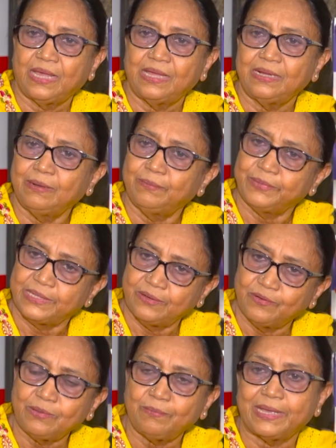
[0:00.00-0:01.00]
And
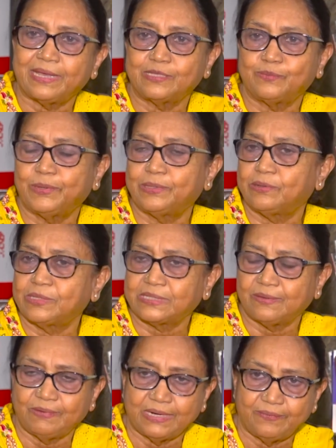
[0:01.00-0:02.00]
even my husband
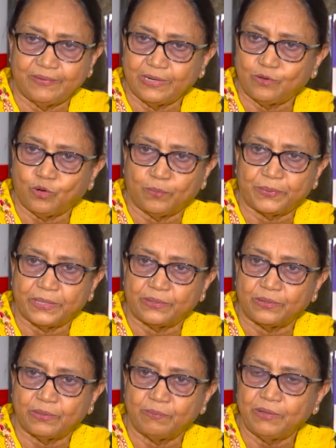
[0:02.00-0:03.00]
also very, very
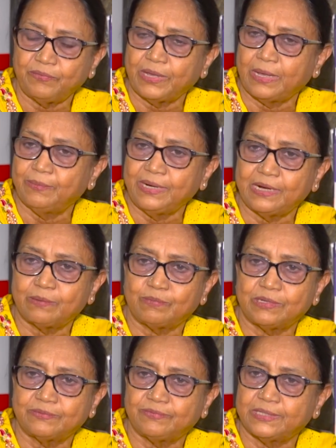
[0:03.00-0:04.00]
cooperative. My family
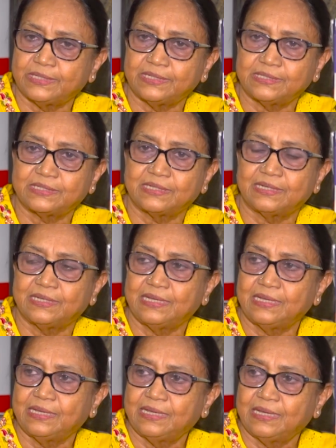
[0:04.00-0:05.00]
atmosphere is
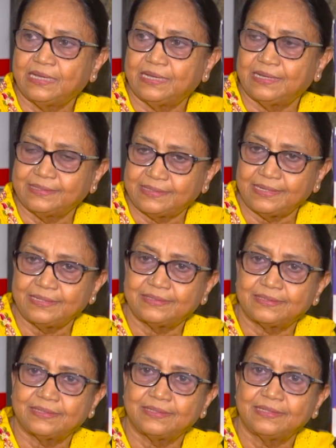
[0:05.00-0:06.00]

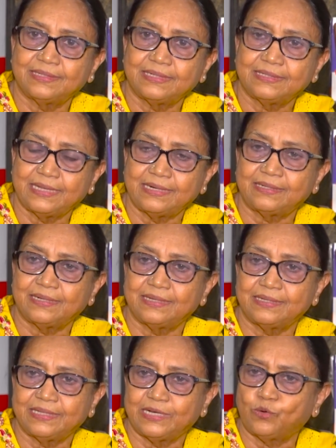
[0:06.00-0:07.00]
such that
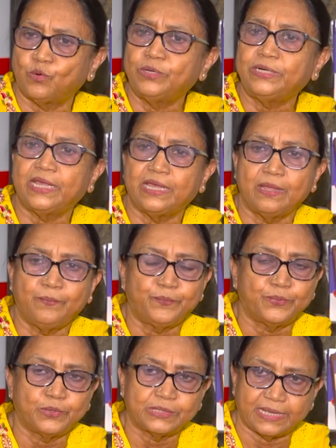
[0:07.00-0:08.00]
they don't
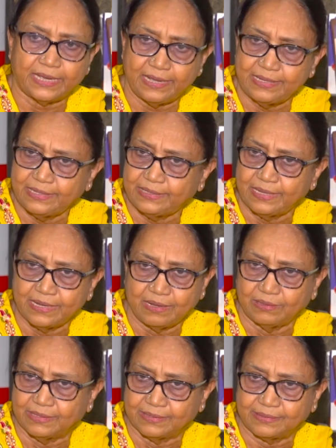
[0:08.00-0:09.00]
impose anything
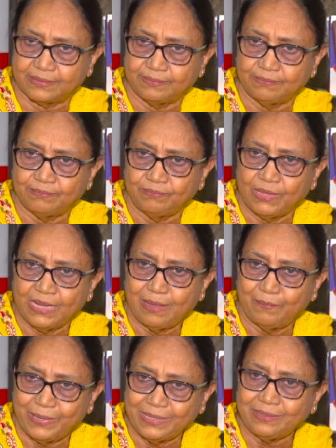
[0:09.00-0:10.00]
on us.
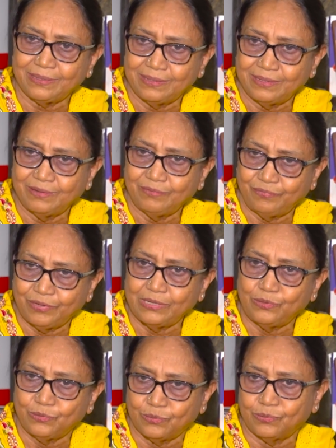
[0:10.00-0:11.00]
But we
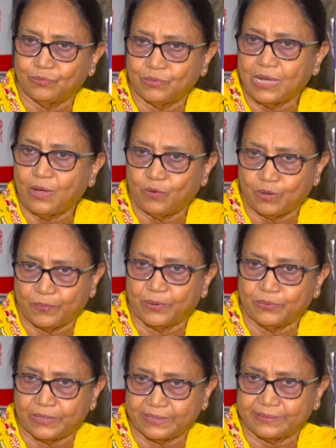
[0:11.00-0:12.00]
know our
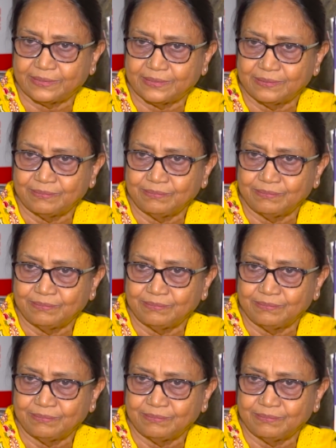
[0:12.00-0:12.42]
boundaries.